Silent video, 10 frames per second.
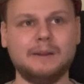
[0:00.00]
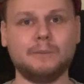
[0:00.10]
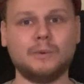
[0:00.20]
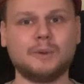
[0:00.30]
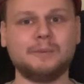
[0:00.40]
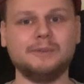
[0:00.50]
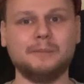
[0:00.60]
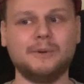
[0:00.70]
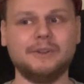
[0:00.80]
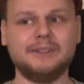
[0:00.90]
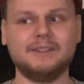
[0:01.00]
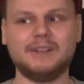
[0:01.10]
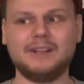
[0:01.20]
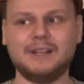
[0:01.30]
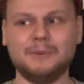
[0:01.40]
woke up in the morning,
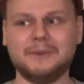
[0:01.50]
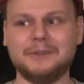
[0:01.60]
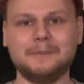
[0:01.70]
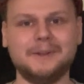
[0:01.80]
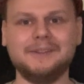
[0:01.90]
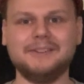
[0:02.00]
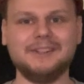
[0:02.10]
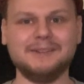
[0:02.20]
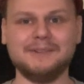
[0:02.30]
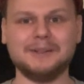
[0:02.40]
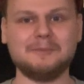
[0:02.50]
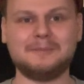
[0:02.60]
I went to bed in the evening and